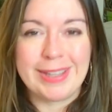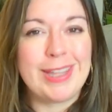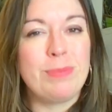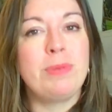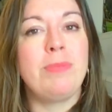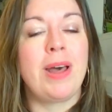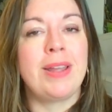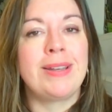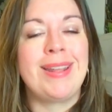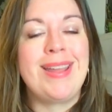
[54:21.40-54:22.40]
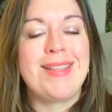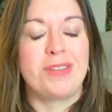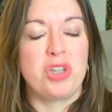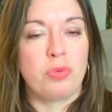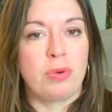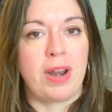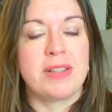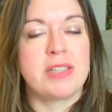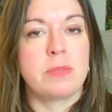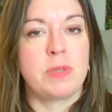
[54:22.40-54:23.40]
Keep in mind that
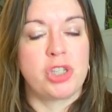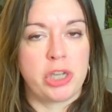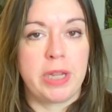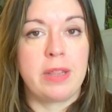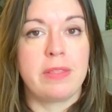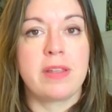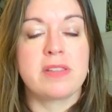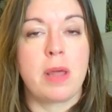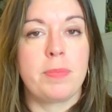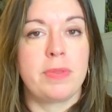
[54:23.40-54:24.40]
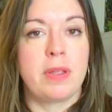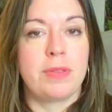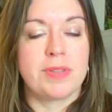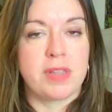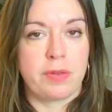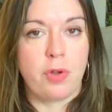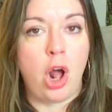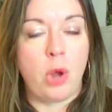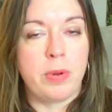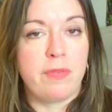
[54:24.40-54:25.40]
Uranus has been shaking things up in the sign of
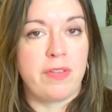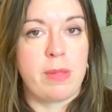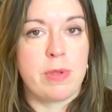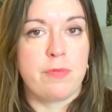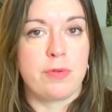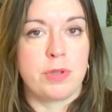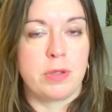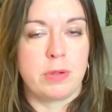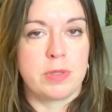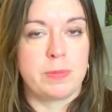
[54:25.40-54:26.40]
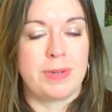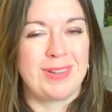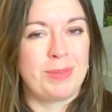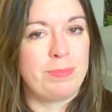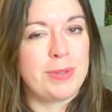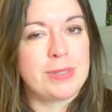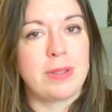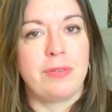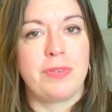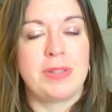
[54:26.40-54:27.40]
home and family for you. It's been a
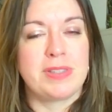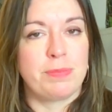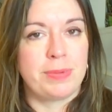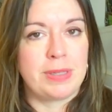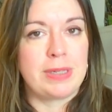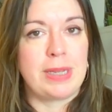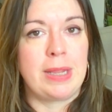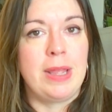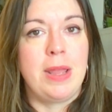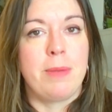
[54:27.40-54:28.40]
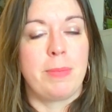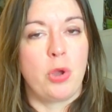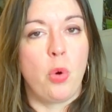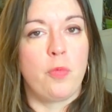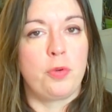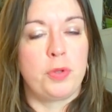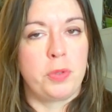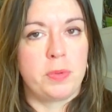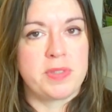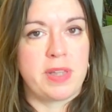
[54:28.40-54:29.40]
bit of instability. My hope for
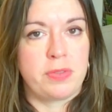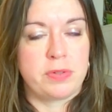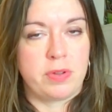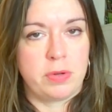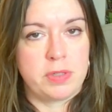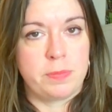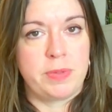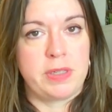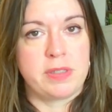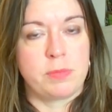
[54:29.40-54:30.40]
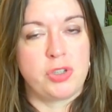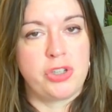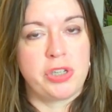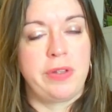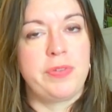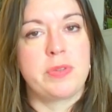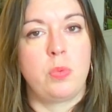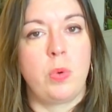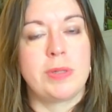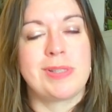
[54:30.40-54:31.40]
you is that there's going to be some
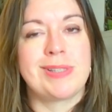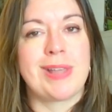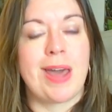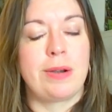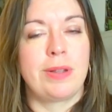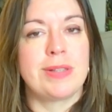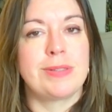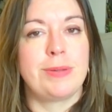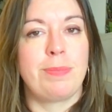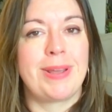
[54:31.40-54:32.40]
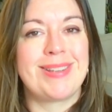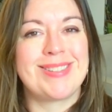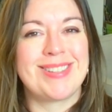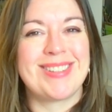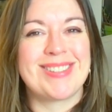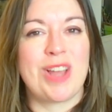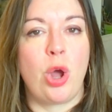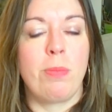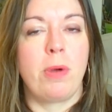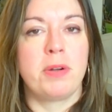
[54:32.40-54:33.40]
shifts once Saturn gets into Pisces
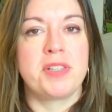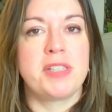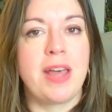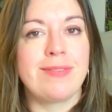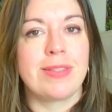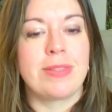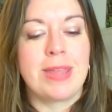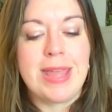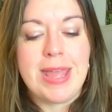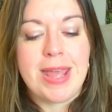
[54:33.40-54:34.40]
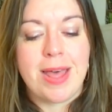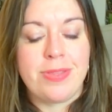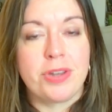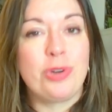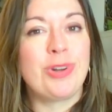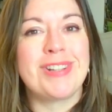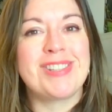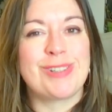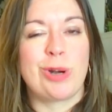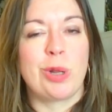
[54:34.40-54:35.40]
on March 7th. And then you're going
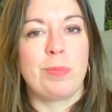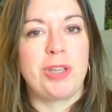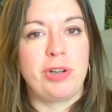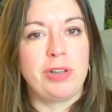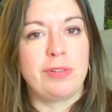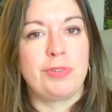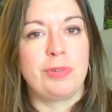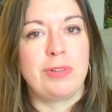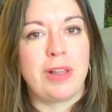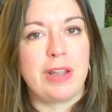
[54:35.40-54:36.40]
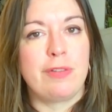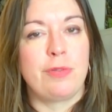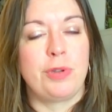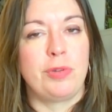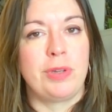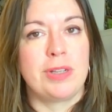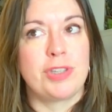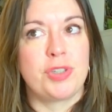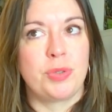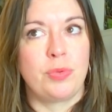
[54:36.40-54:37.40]
to start a period of your life where you
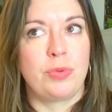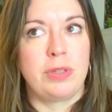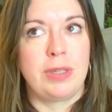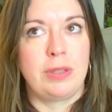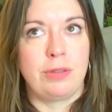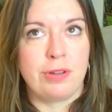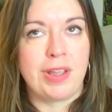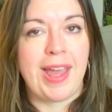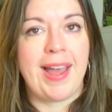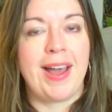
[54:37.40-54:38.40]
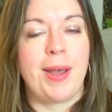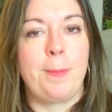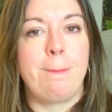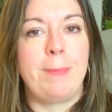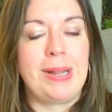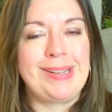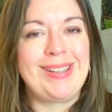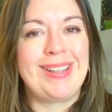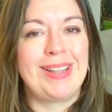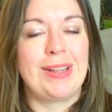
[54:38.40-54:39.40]
need to really look at
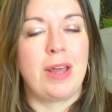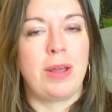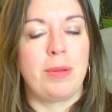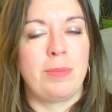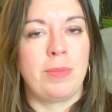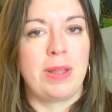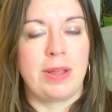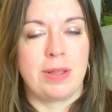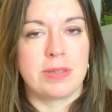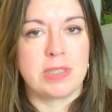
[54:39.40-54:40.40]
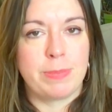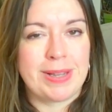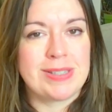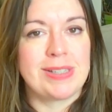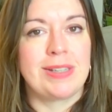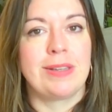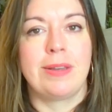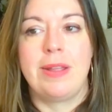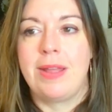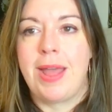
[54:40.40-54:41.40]
money, income,
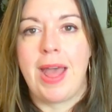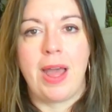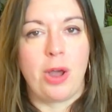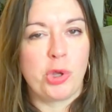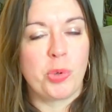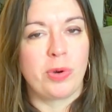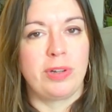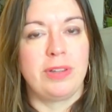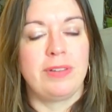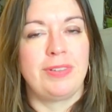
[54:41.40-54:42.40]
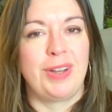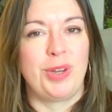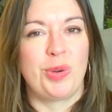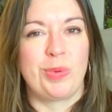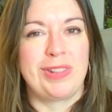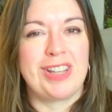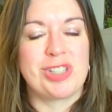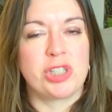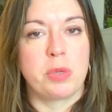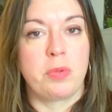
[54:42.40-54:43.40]
spending, how you earn a living, your
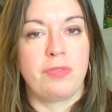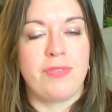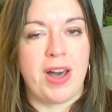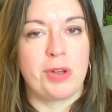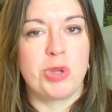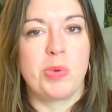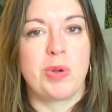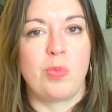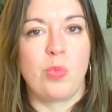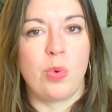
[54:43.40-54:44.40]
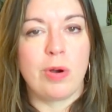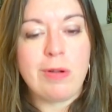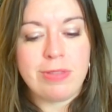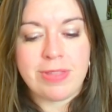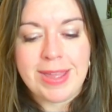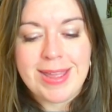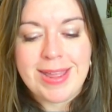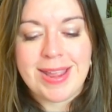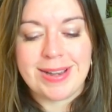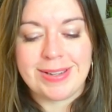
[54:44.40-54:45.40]
relationship with value and worth,
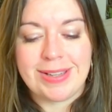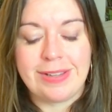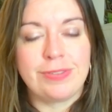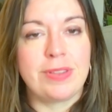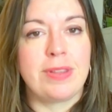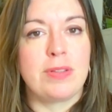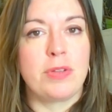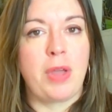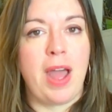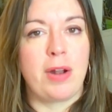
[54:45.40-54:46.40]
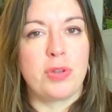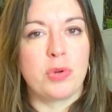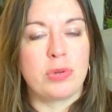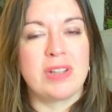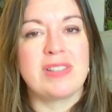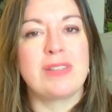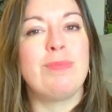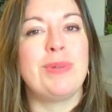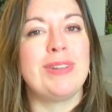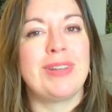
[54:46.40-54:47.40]
and even how you create
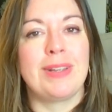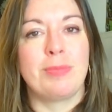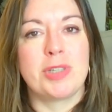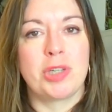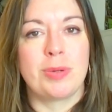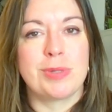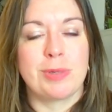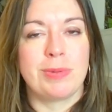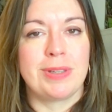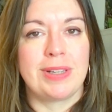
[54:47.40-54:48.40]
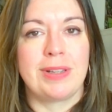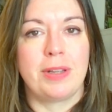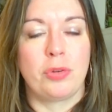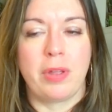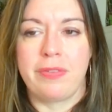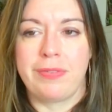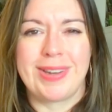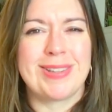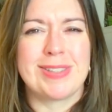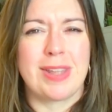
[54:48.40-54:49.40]
stability, material stability in your life, if
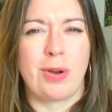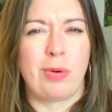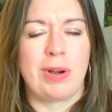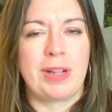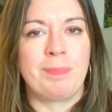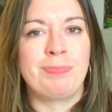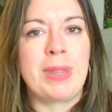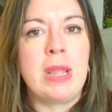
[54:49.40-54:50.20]
I didn't say it already.